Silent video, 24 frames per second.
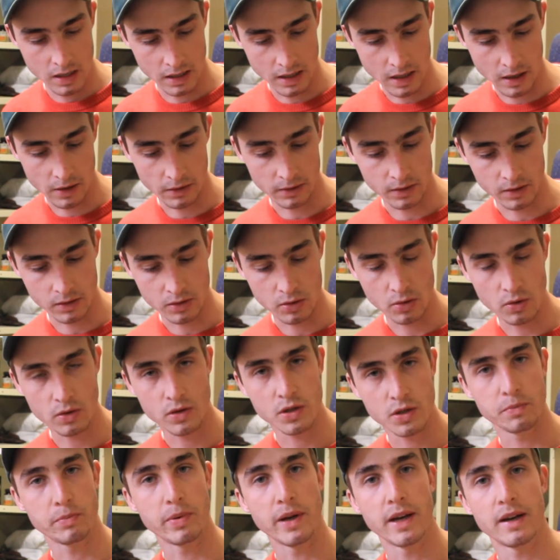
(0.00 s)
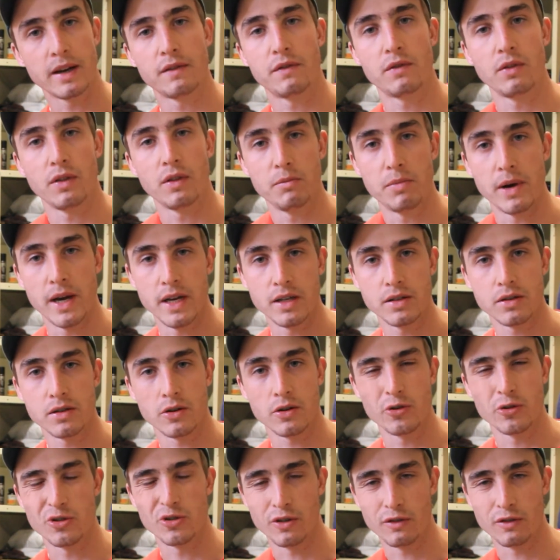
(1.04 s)
Now the torque spec for the base
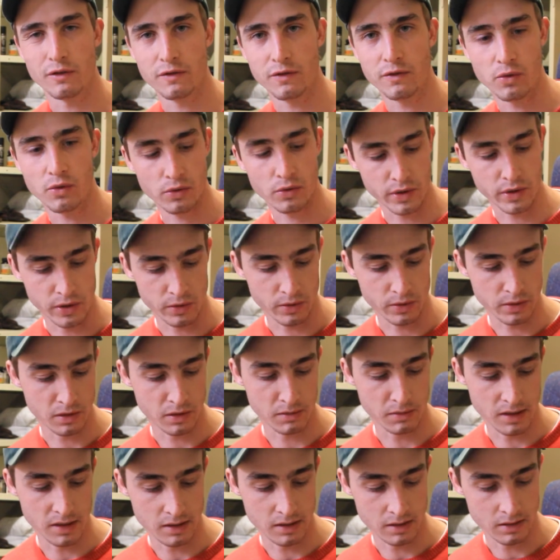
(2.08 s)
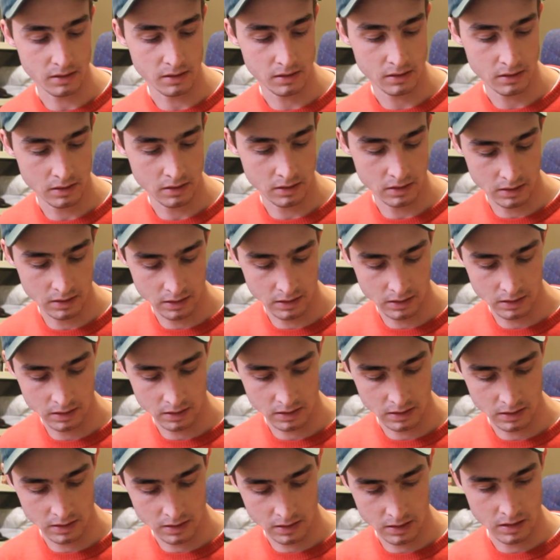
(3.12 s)
screws are 4 Newton meters,
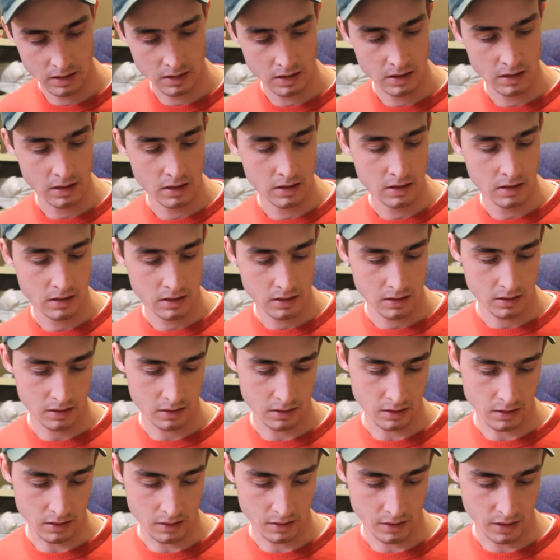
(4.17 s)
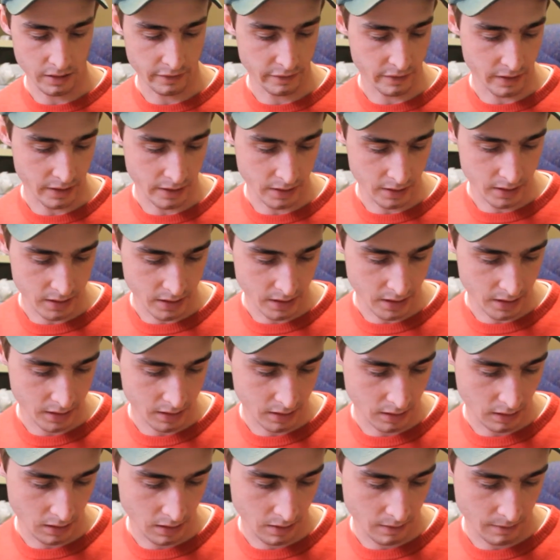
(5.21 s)
so if I
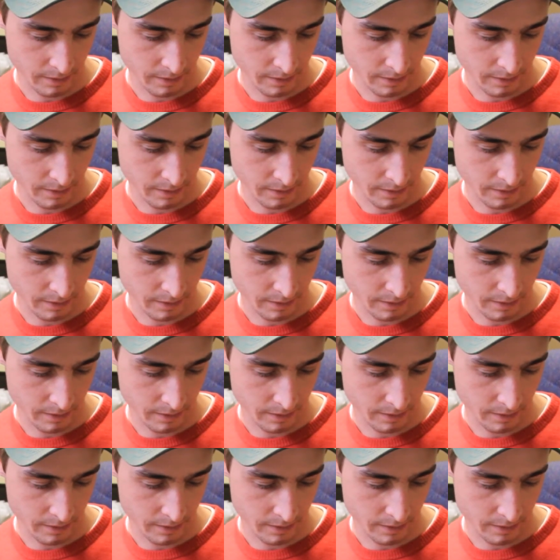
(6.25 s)
adjust